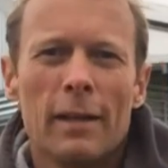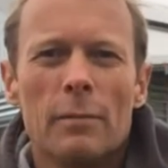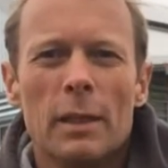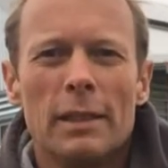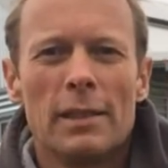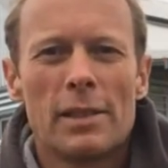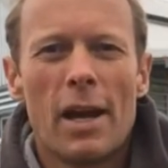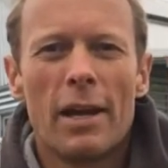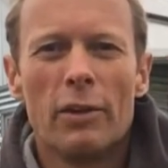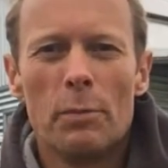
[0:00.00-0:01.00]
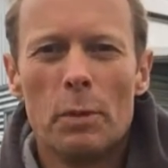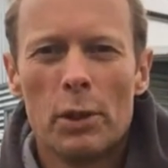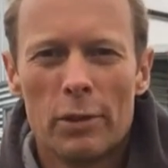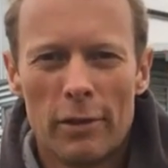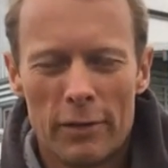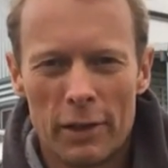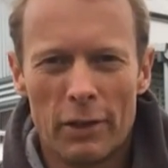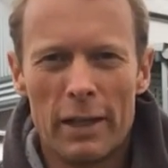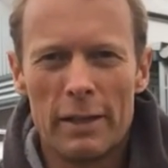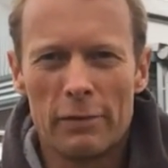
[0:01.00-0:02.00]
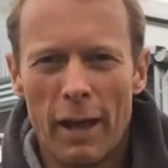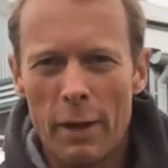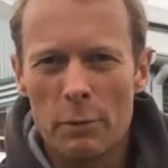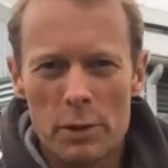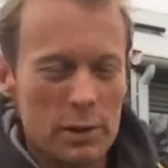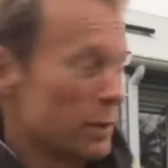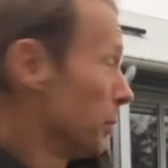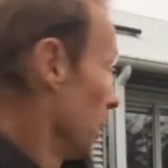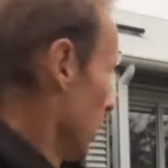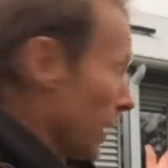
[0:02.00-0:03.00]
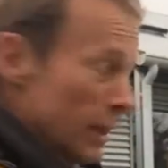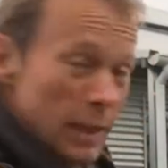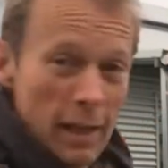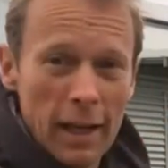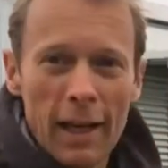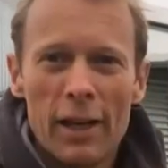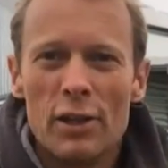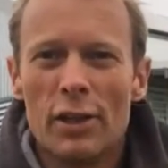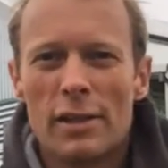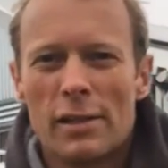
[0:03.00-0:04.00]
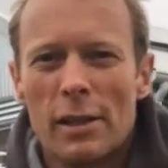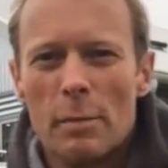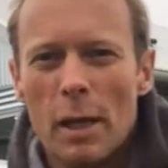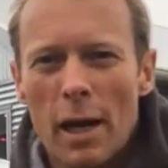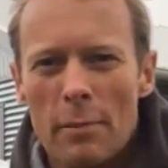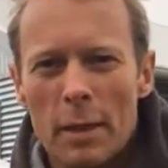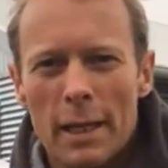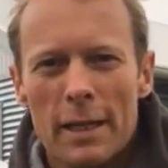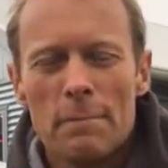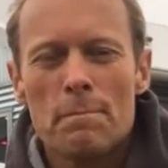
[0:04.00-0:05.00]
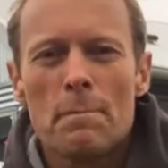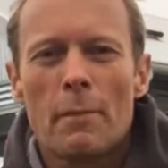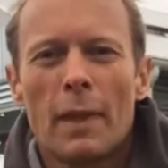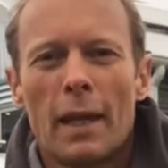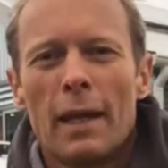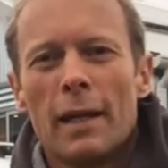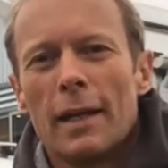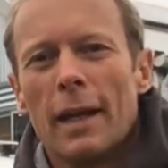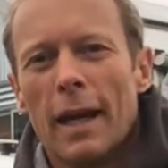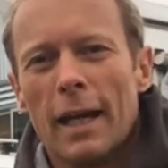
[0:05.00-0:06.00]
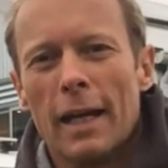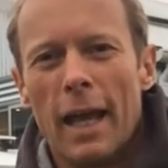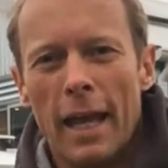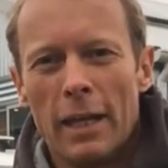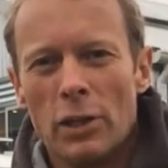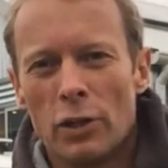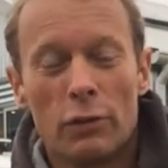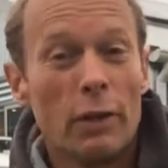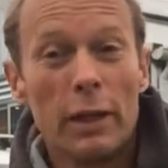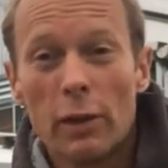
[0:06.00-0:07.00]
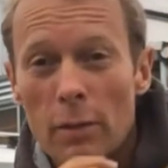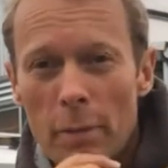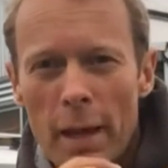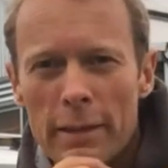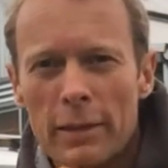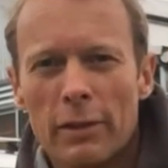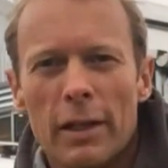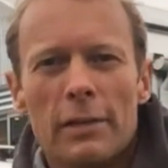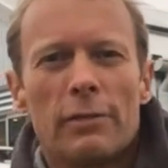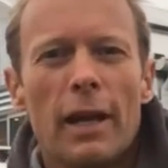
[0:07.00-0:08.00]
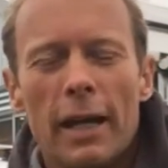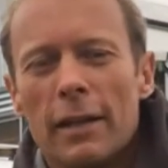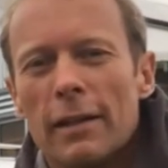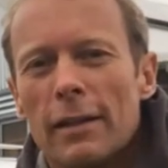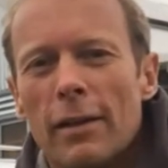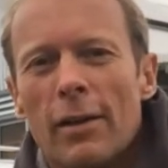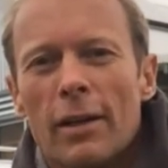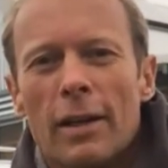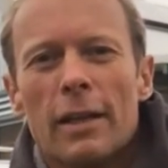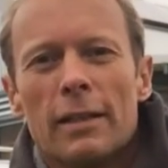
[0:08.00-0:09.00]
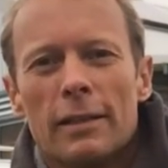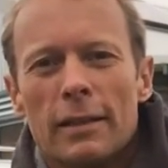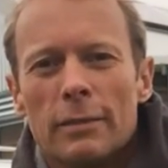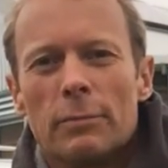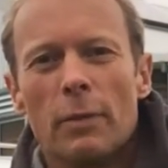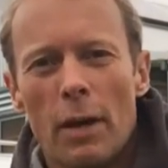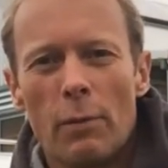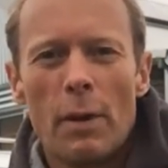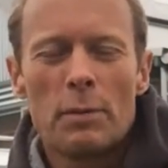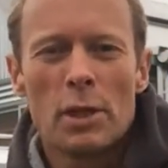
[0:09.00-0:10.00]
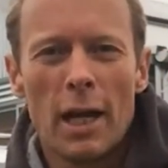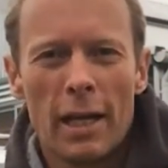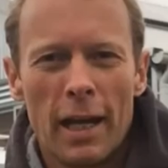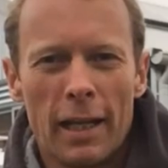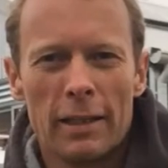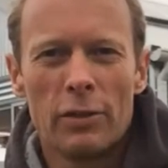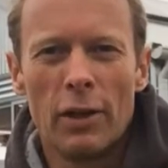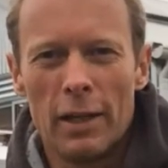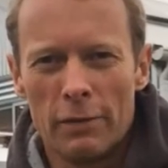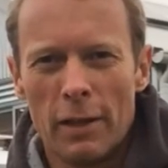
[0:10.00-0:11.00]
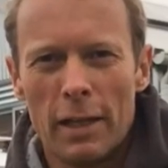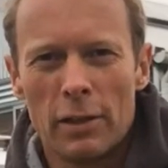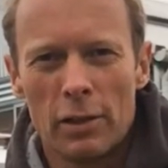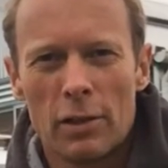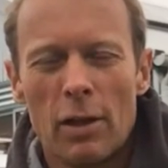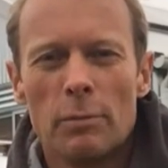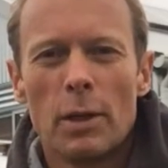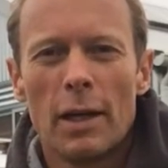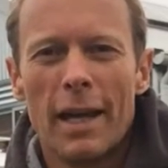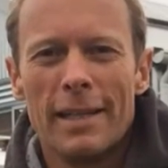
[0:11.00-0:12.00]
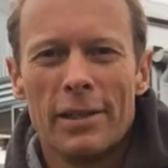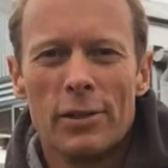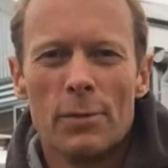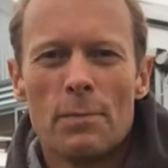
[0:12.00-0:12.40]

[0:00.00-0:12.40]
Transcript: I'm the designer and builder of the Greeny Flat, which is the building you can see behind me here. Uh, and you can read all about the Greeny Flat on my website at greenyflat.com.au.